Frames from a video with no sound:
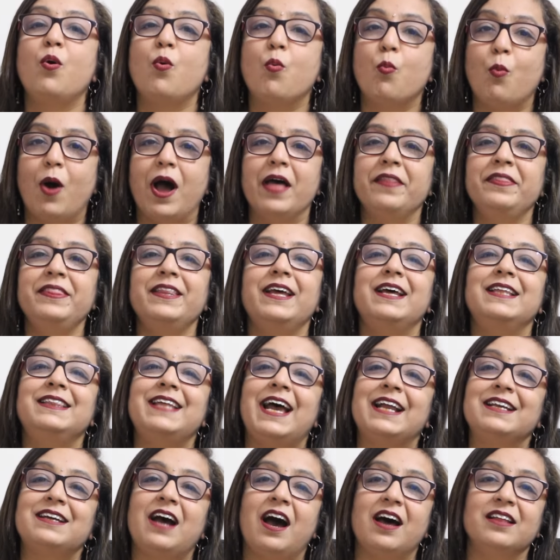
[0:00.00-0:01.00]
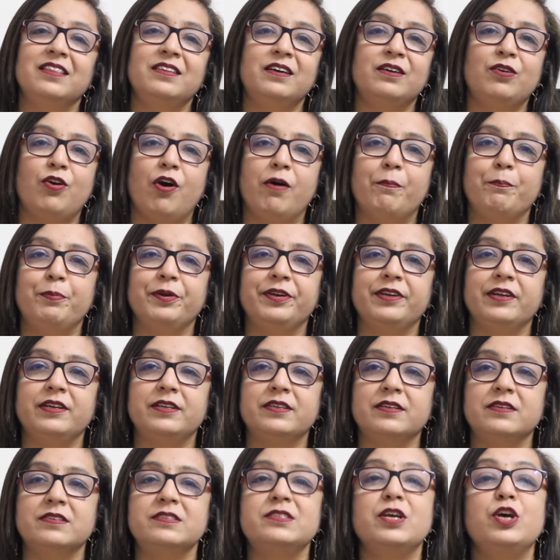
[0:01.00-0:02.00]
one that other
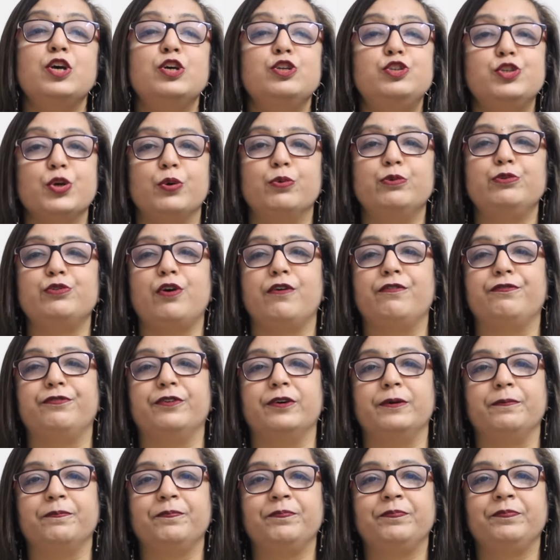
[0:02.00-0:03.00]
competitors don't offer.